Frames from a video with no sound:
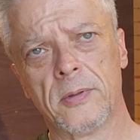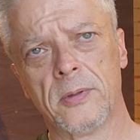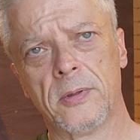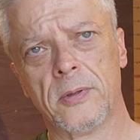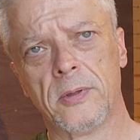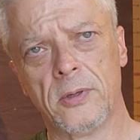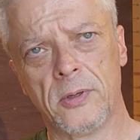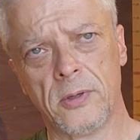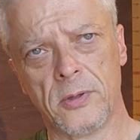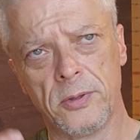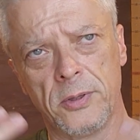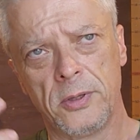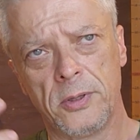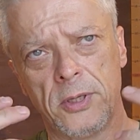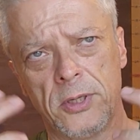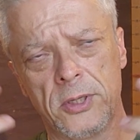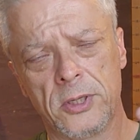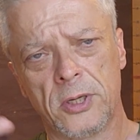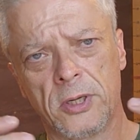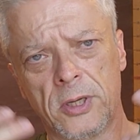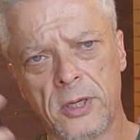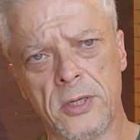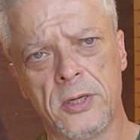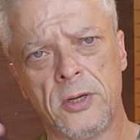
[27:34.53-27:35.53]

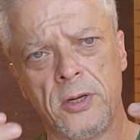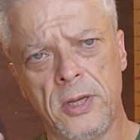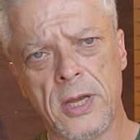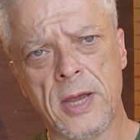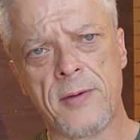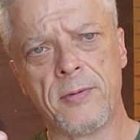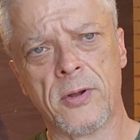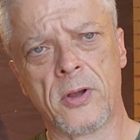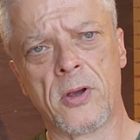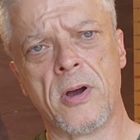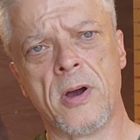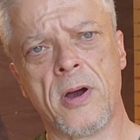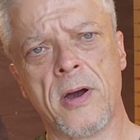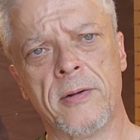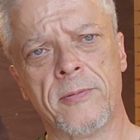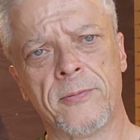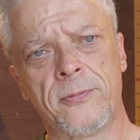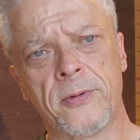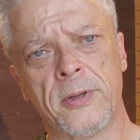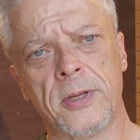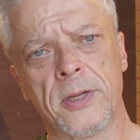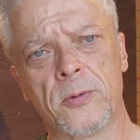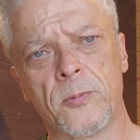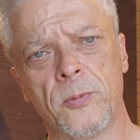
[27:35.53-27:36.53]
You have a
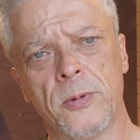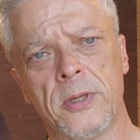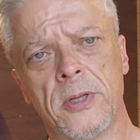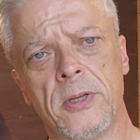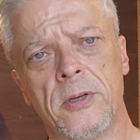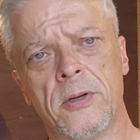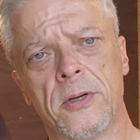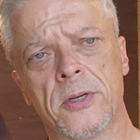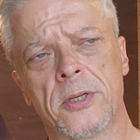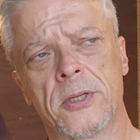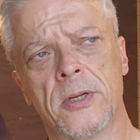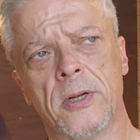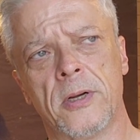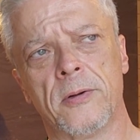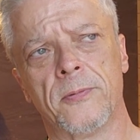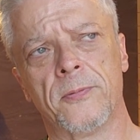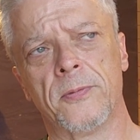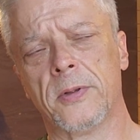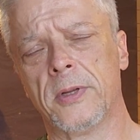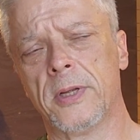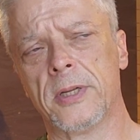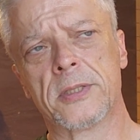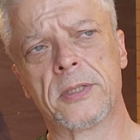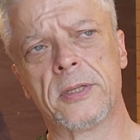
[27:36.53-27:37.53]
conflict within yourself.
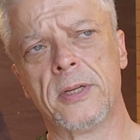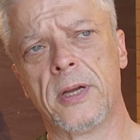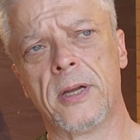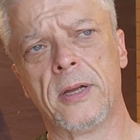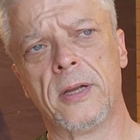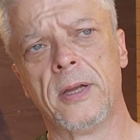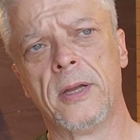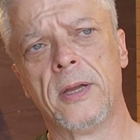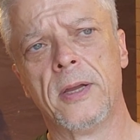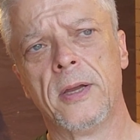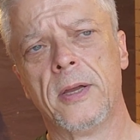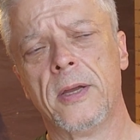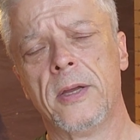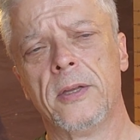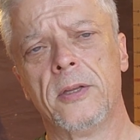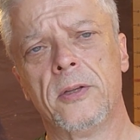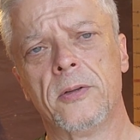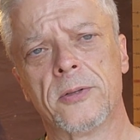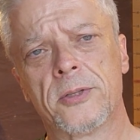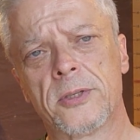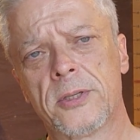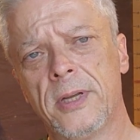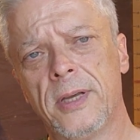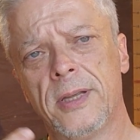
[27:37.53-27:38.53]

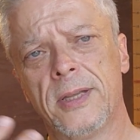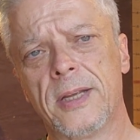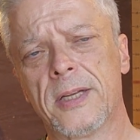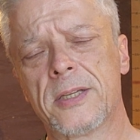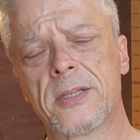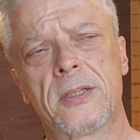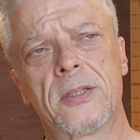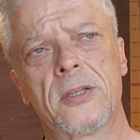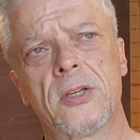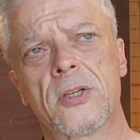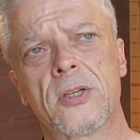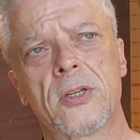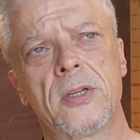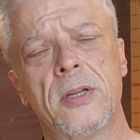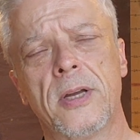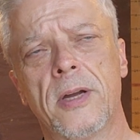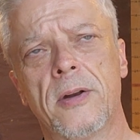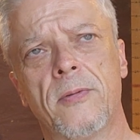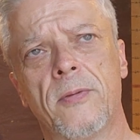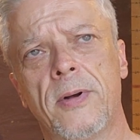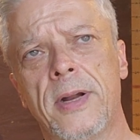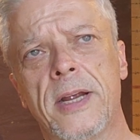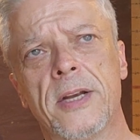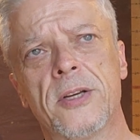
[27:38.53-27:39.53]
You'll say, that's just
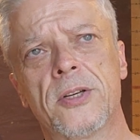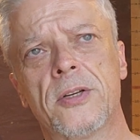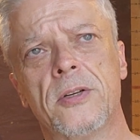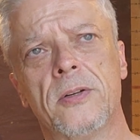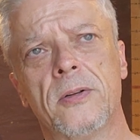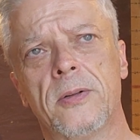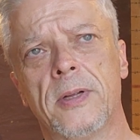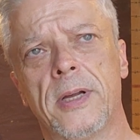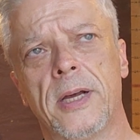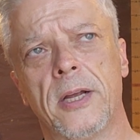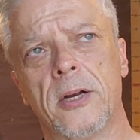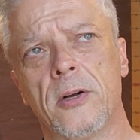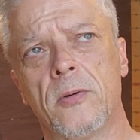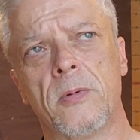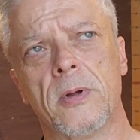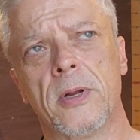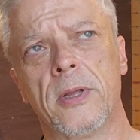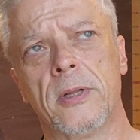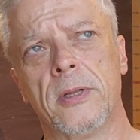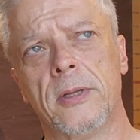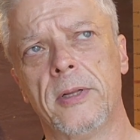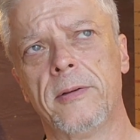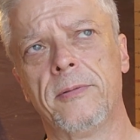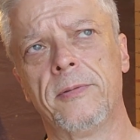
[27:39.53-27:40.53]
not rational. I don't want
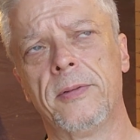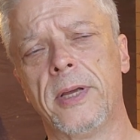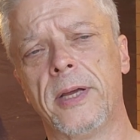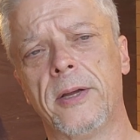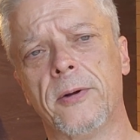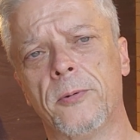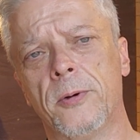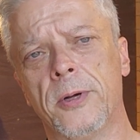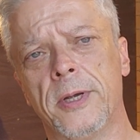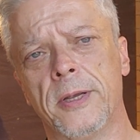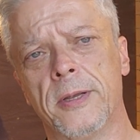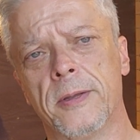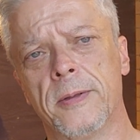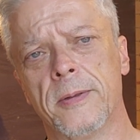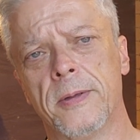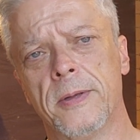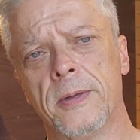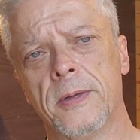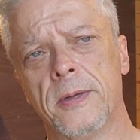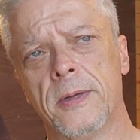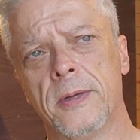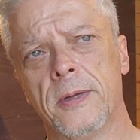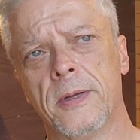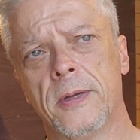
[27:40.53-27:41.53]
to live that way.
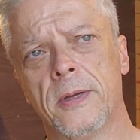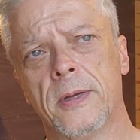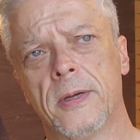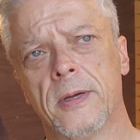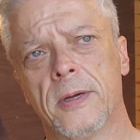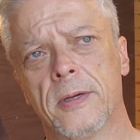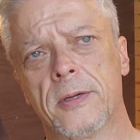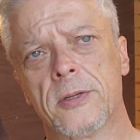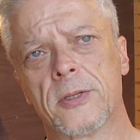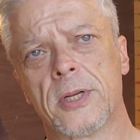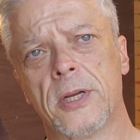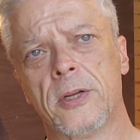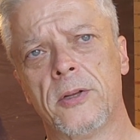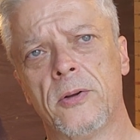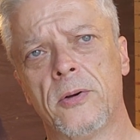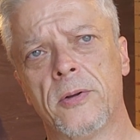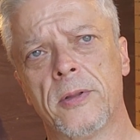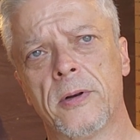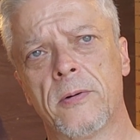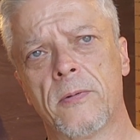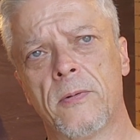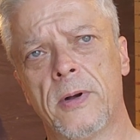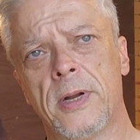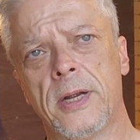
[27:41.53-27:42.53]
Because I know
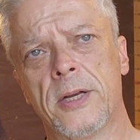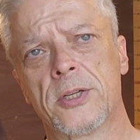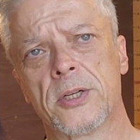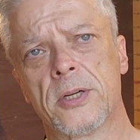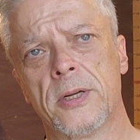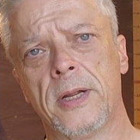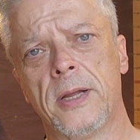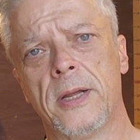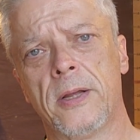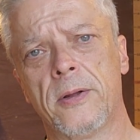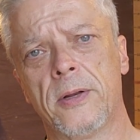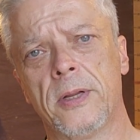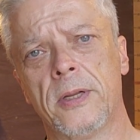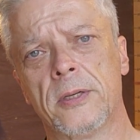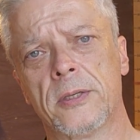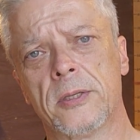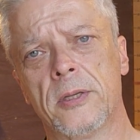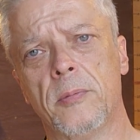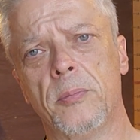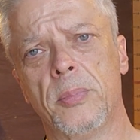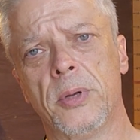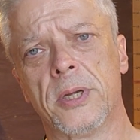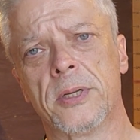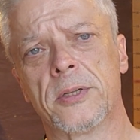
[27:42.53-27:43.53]
that rationality is
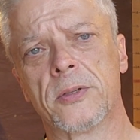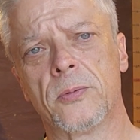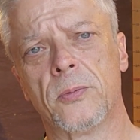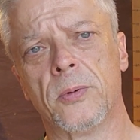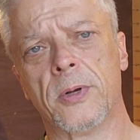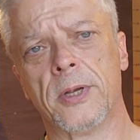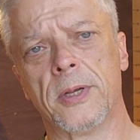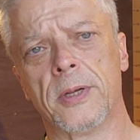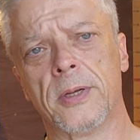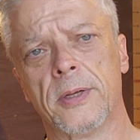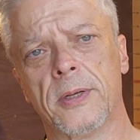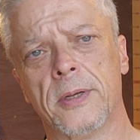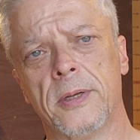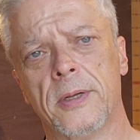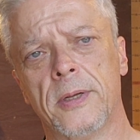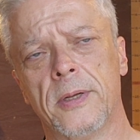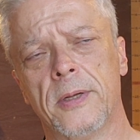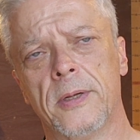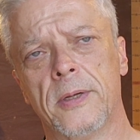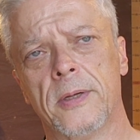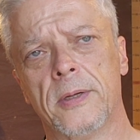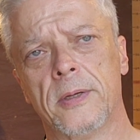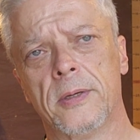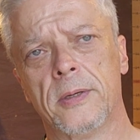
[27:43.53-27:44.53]
the best way.
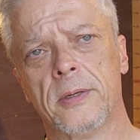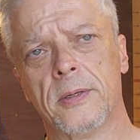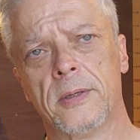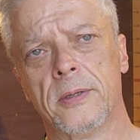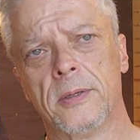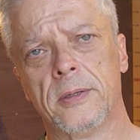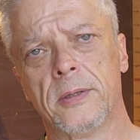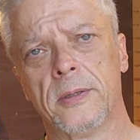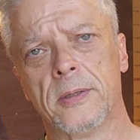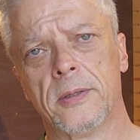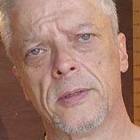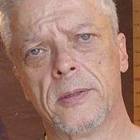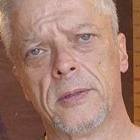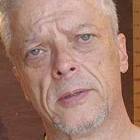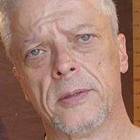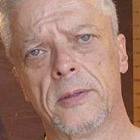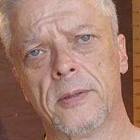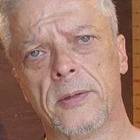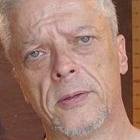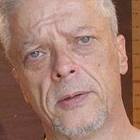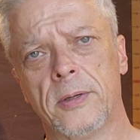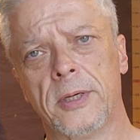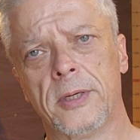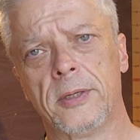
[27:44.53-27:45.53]

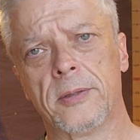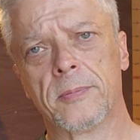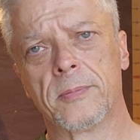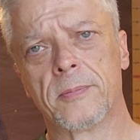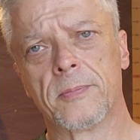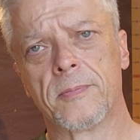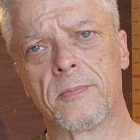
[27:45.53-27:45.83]
All right?